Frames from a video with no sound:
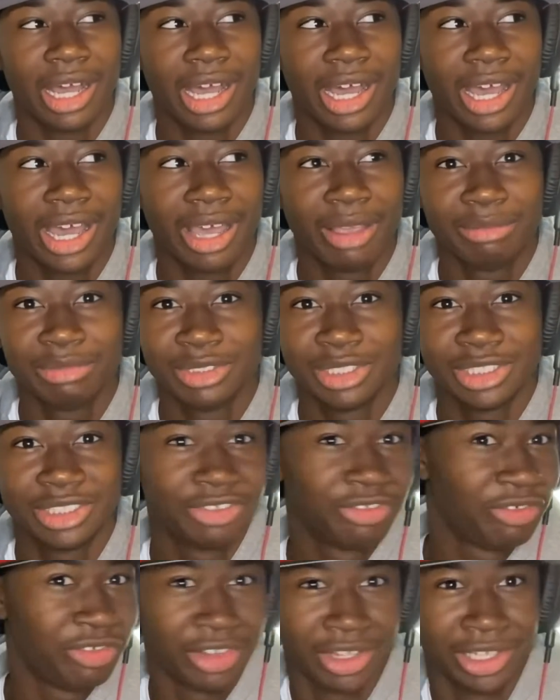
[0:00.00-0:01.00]
I'm
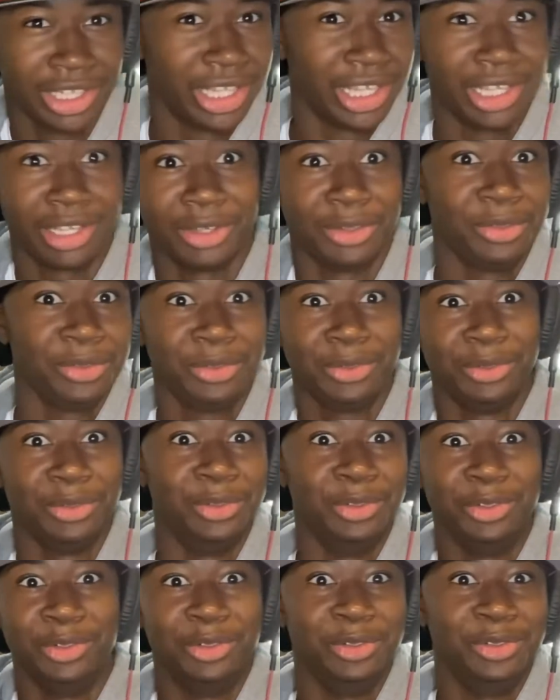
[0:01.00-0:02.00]
just feeling,
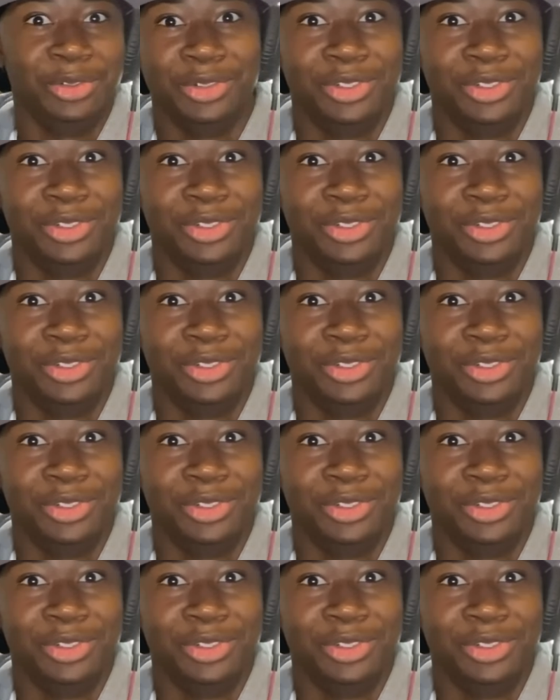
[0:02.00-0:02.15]
ooh.